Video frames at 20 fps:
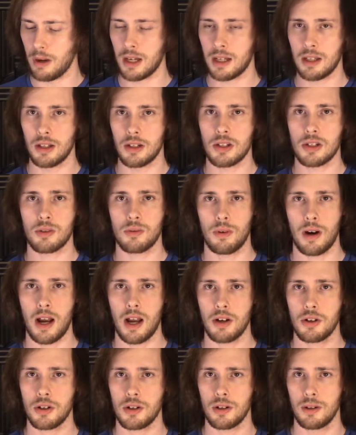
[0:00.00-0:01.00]
might get
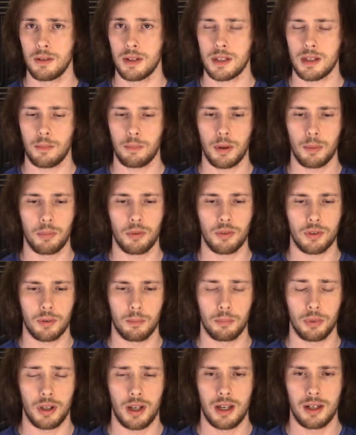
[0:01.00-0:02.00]
scratched, and some people have
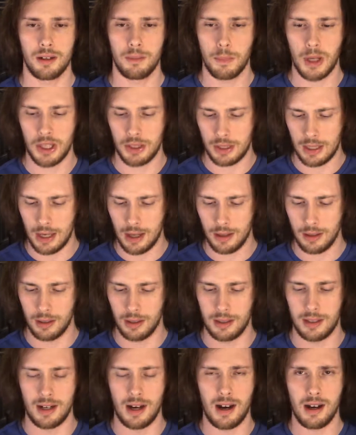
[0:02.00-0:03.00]
complained about that in
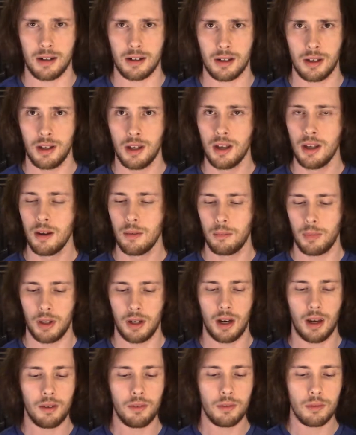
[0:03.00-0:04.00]
the dock,
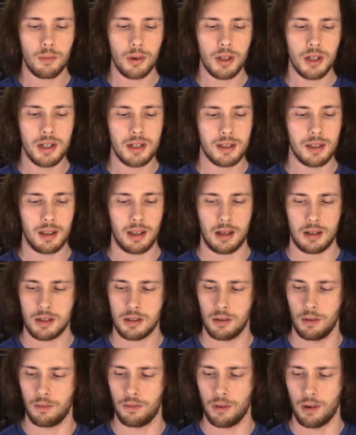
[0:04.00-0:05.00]
but I haven't run into that
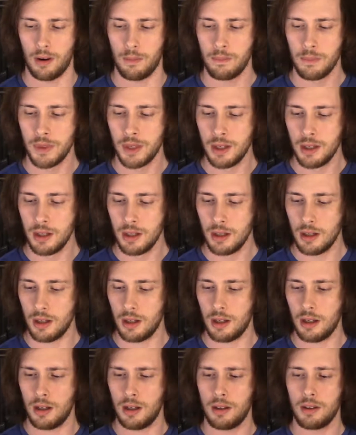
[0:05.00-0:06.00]
so far.
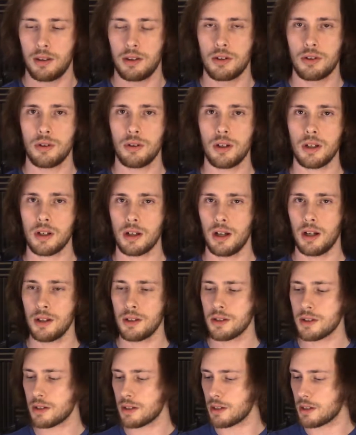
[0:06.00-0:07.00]
The
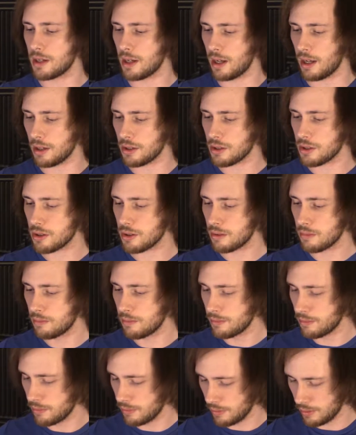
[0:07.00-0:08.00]
Joy-Cons detach
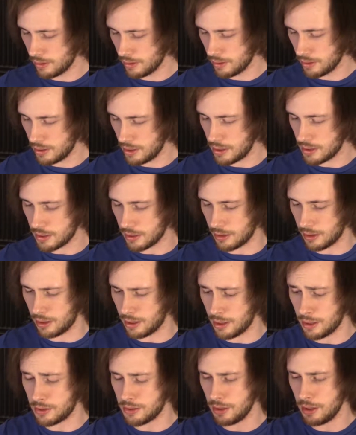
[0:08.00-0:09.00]

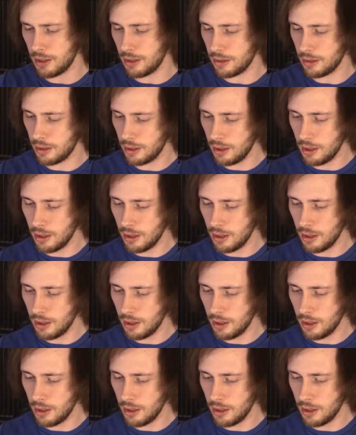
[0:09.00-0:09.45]
decently easily.